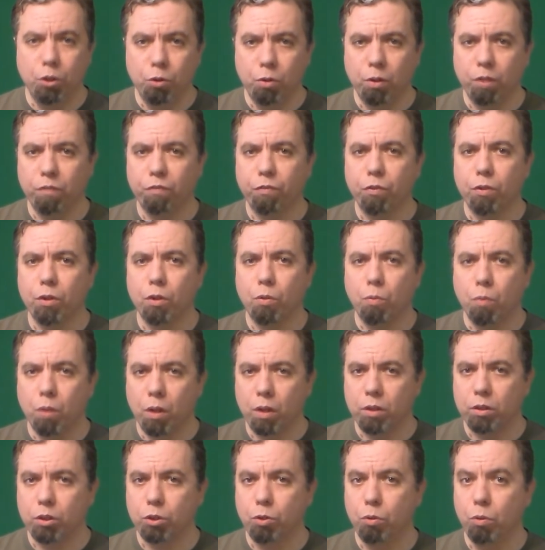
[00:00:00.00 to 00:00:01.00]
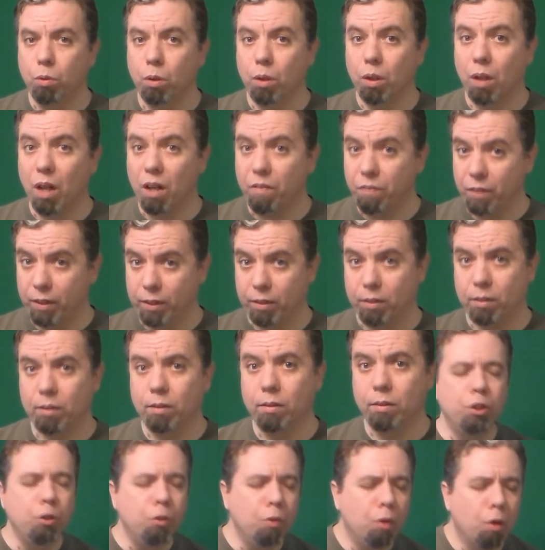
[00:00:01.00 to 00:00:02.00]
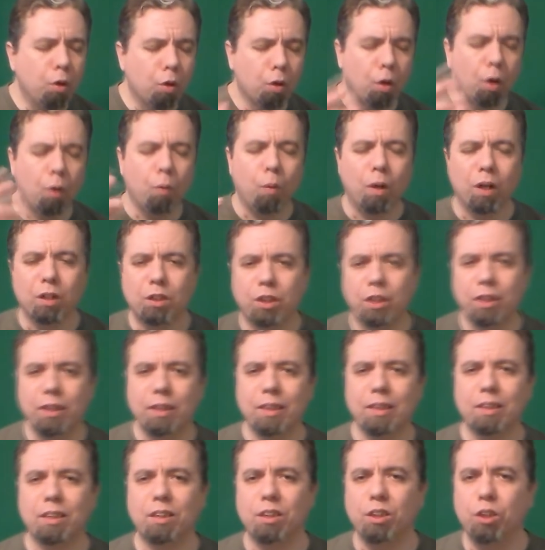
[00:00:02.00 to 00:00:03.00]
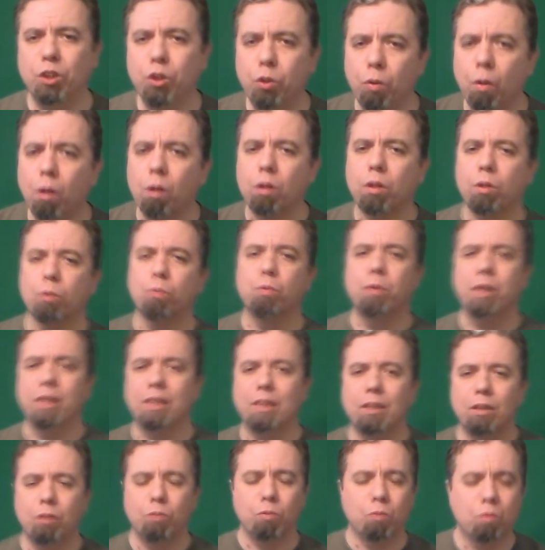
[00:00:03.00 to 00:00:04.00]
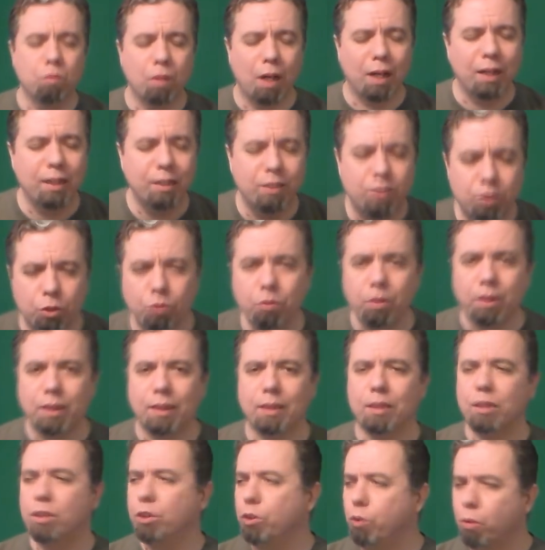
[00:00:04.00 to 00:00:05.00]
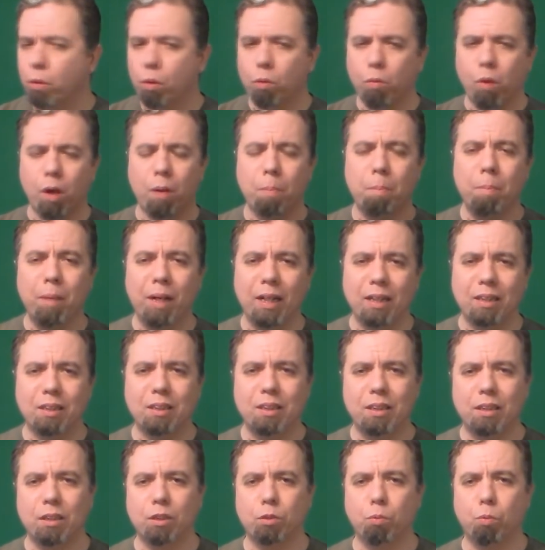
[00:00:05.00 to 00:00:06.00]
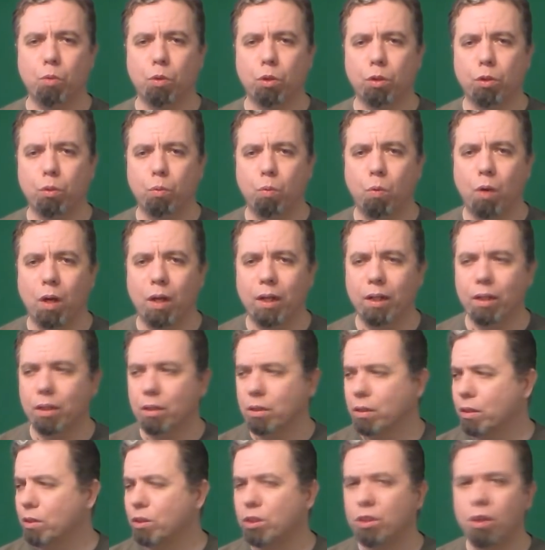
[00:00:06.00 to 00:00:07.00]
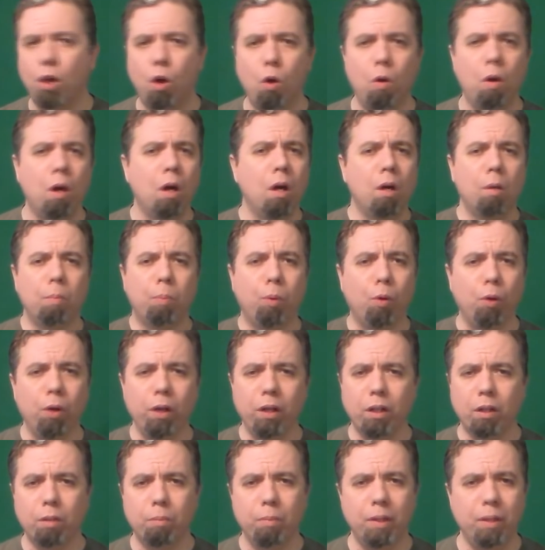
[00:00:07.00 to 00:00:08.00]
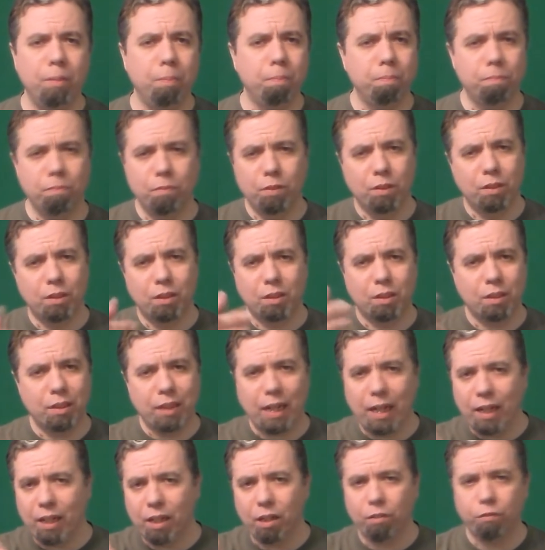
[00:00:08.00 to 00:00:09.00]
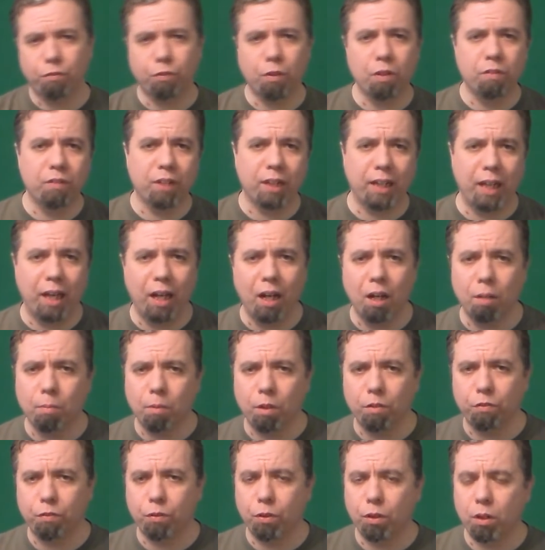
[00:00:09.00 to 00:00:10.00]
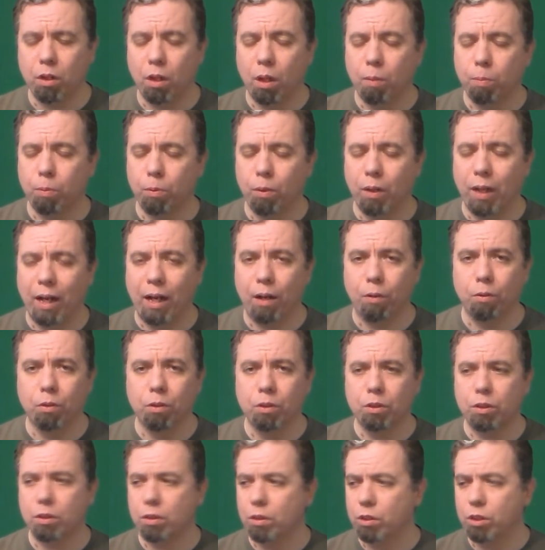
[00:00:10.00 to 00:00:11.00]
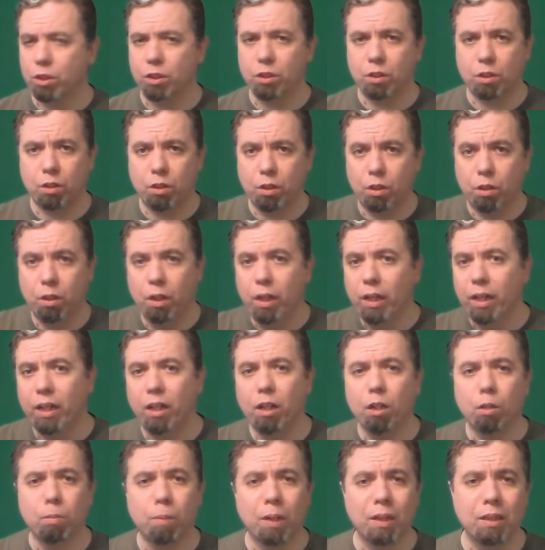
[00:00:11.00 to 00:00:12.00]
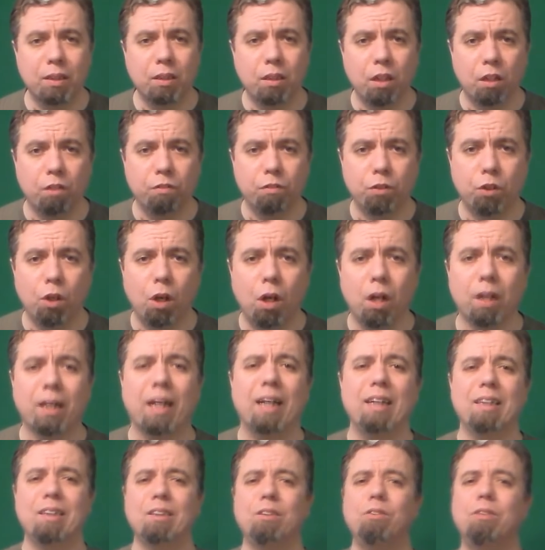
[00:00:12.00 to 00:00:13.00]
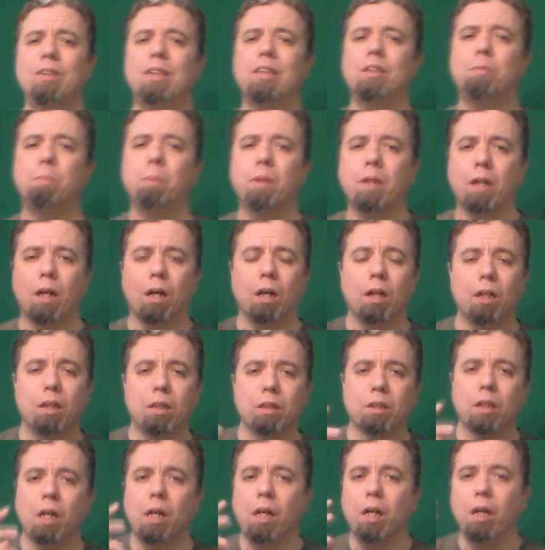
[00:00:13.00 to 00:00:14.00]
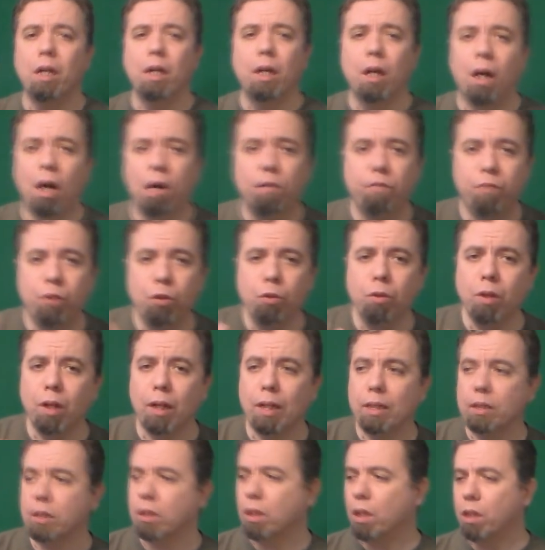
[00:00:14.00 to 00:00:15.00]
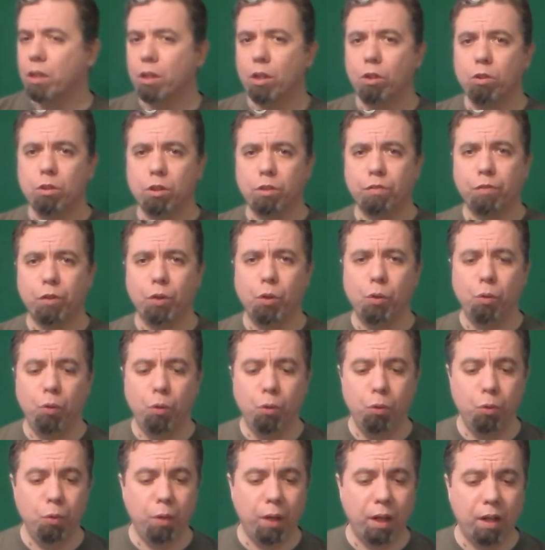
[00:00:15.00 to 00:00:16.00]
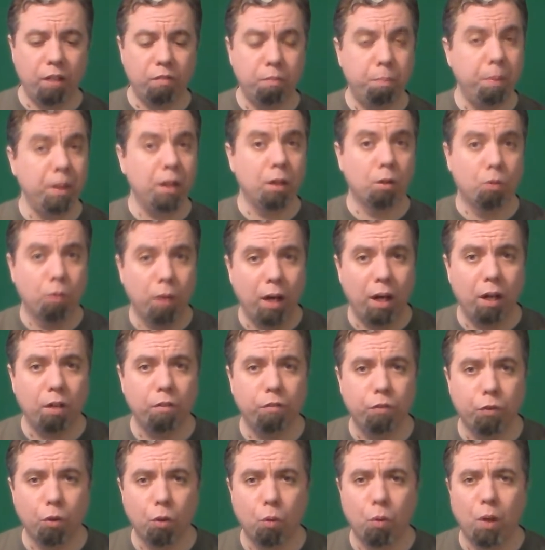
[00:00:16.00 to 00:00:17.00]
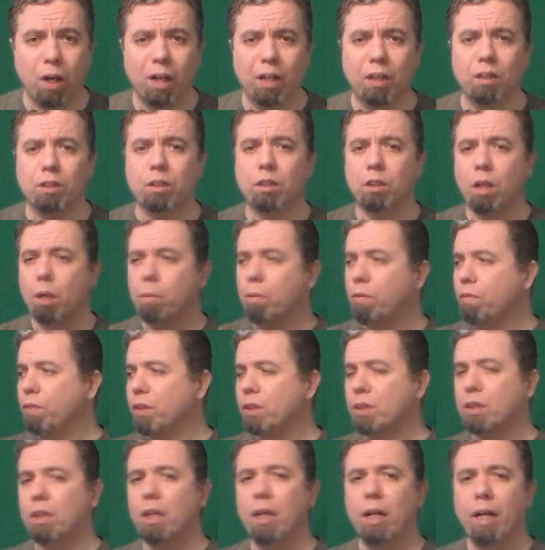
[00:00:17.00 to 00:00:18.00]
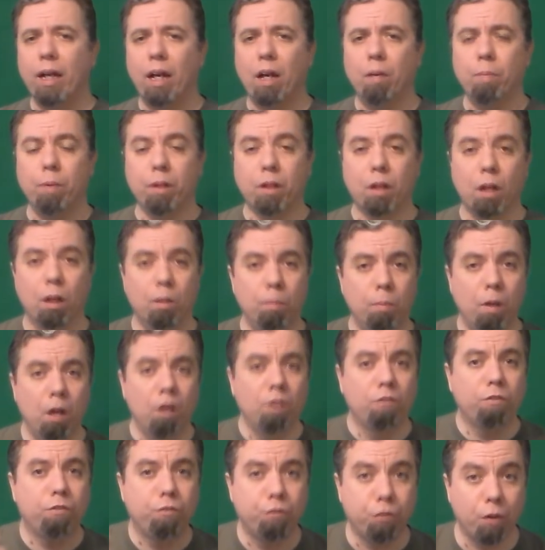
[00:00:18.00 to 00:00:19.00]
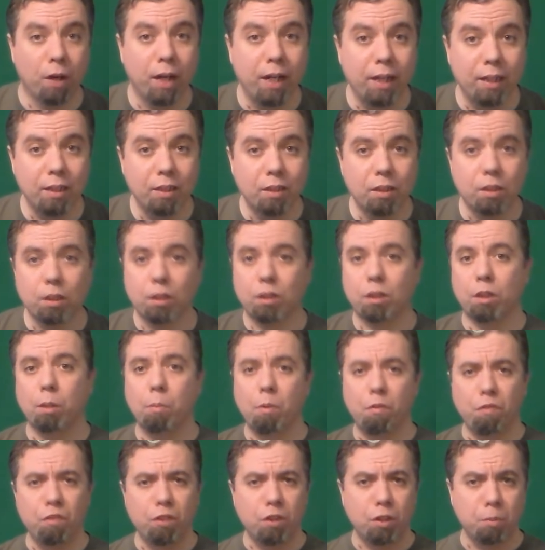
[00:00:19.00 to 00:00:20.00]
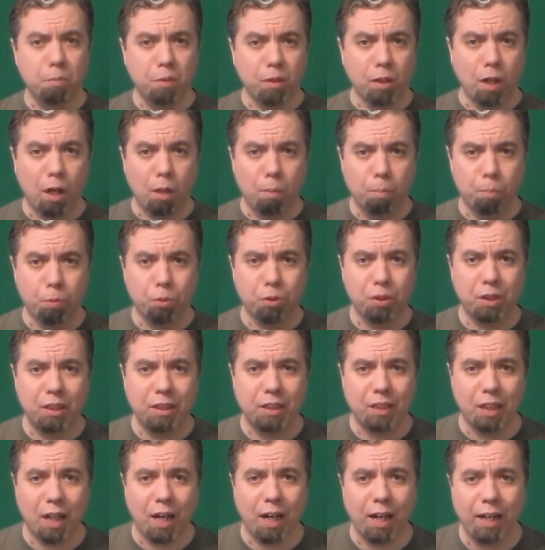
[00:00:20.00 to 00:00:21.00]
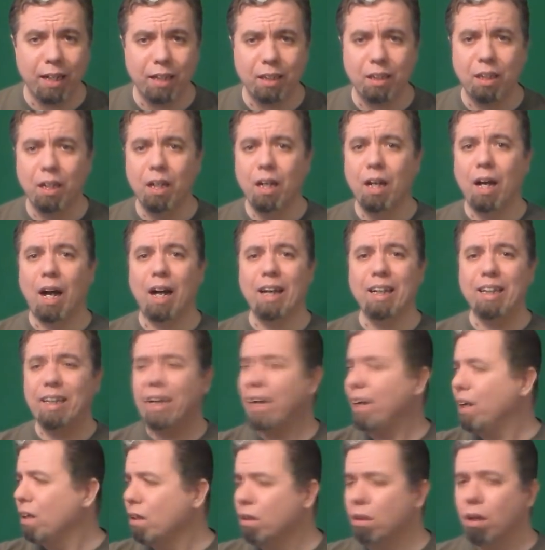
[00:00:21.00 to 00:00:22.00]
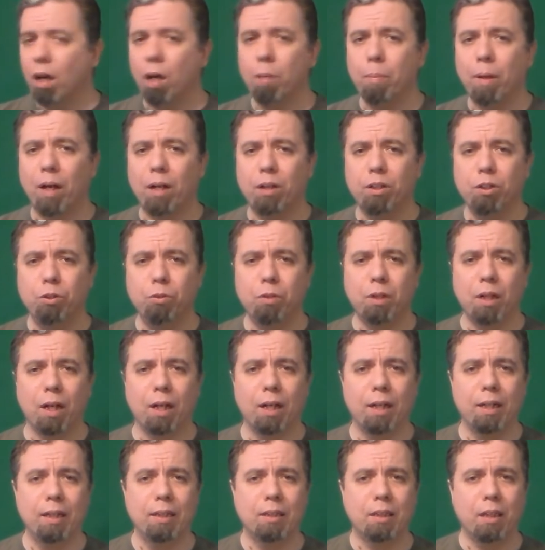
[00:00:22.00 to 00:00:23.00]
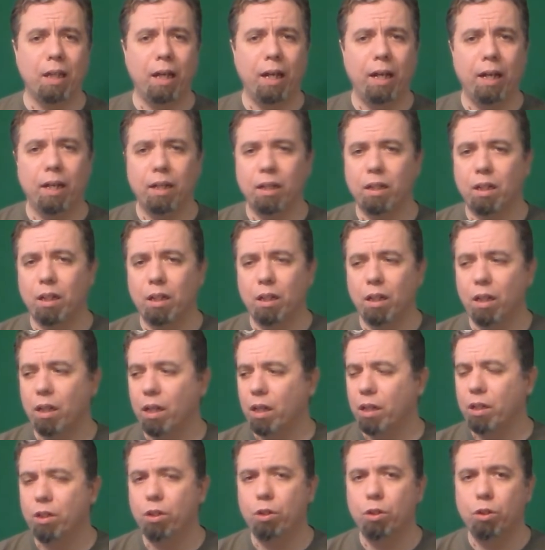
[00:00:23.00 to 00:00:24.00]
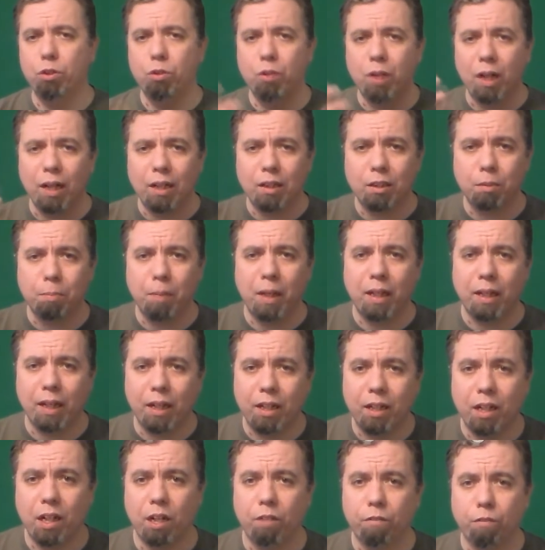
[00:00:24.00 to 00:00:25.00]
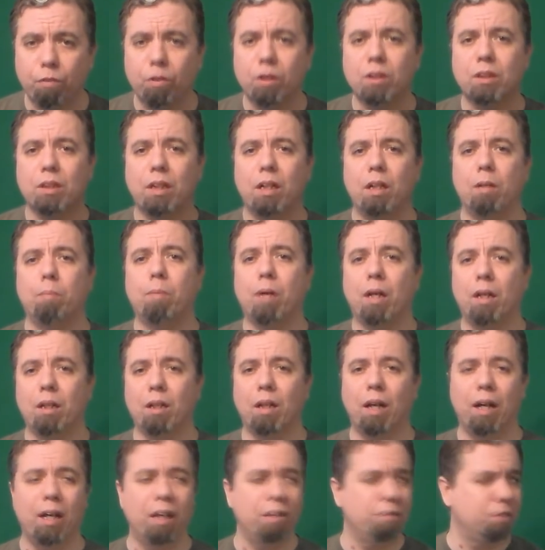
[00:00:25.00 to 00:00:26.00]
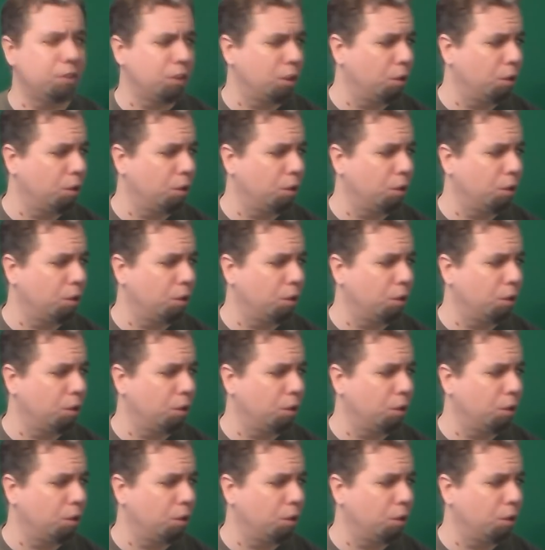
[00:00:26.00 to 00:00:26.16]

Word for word: Do it for the ones who love it. You who are watching this, you are the reason I do this. You are what makes this worthwhile. There's no point in me standing in front of a camera for a couple hours just to hear myself talk. I do this because of you guys. Those of you who have been around for a while, some of us have become friends. Some of us have become pretty tight. I care about you guys, and you guys make a difference in my life.